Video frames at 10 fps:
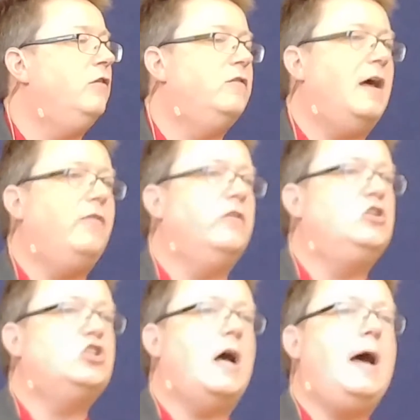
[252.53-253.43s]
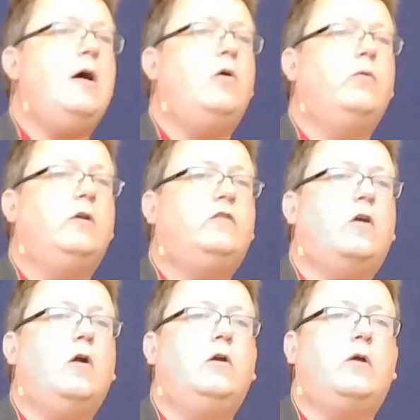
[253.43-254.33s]
is that the child
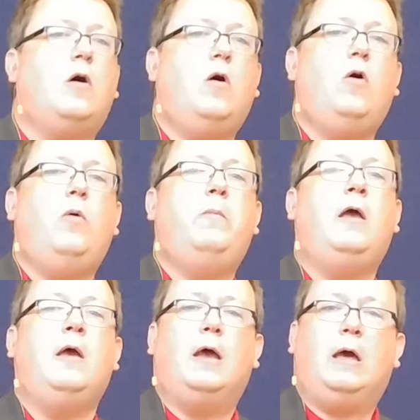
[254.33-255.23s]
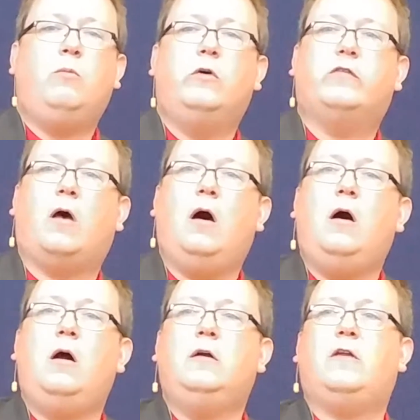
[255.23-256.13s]
returned home and was
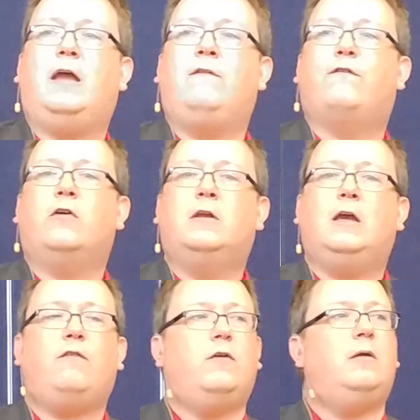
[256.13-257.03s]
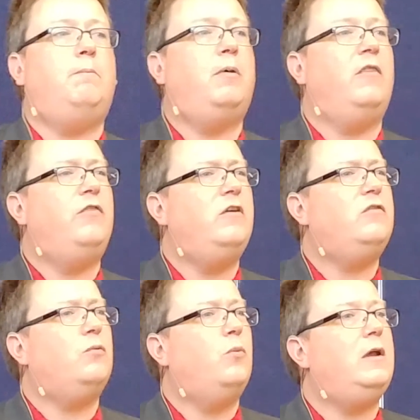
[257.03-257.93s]
hugged and forgiven. But
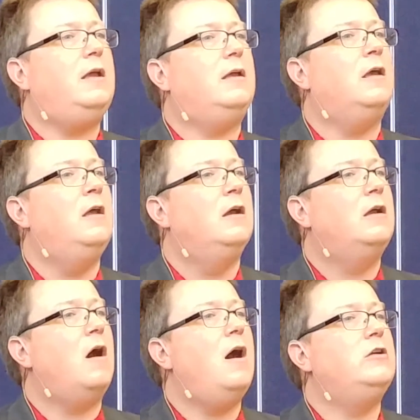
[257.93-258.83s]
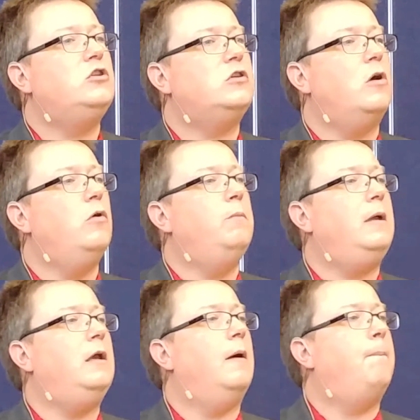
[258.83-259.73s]
this week, God showed
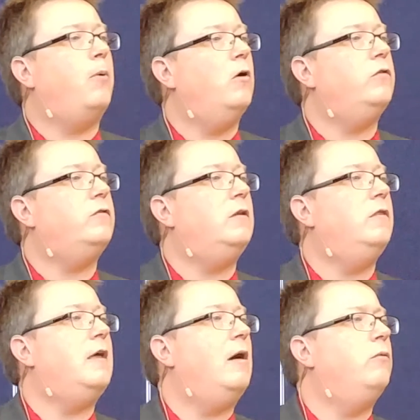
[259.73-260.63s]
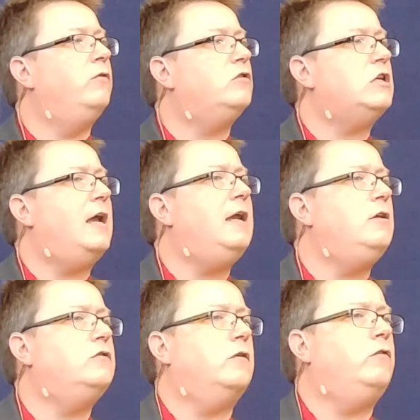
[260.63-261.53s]
me a person that was
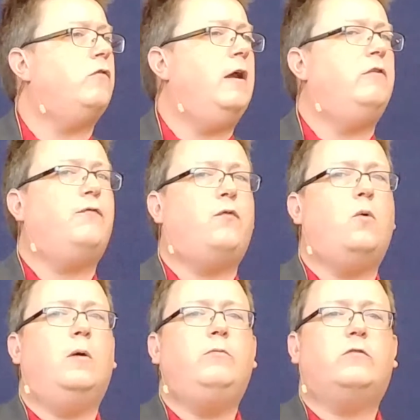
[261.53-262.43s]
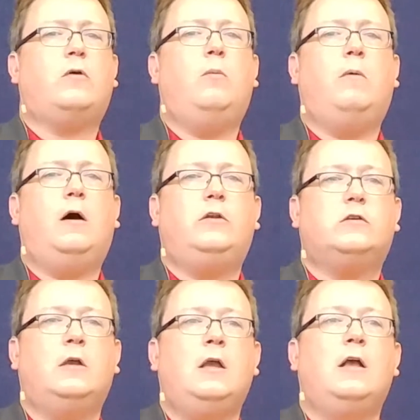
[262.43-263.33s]
changed and transformed so much
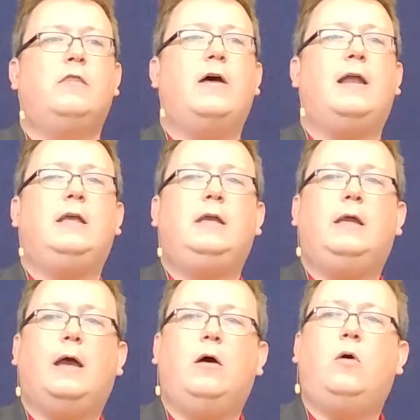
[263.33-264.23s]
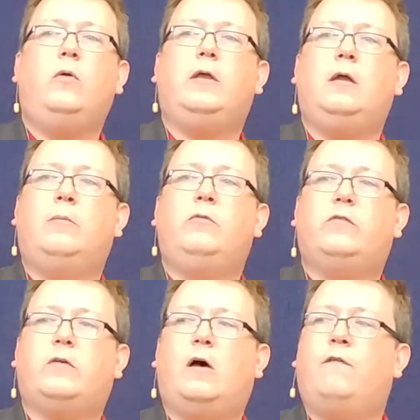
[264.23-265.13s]
that he held
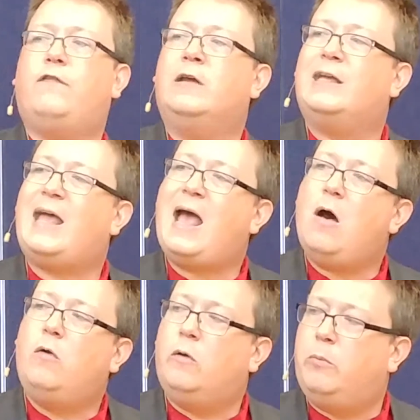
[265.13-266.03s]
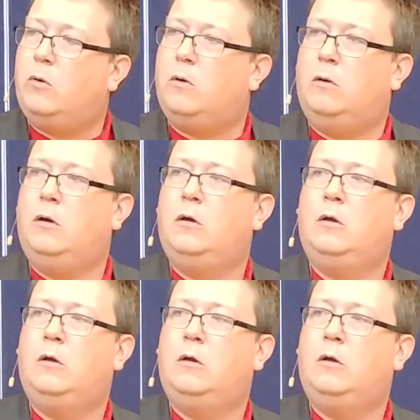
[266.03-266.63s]
himself accountable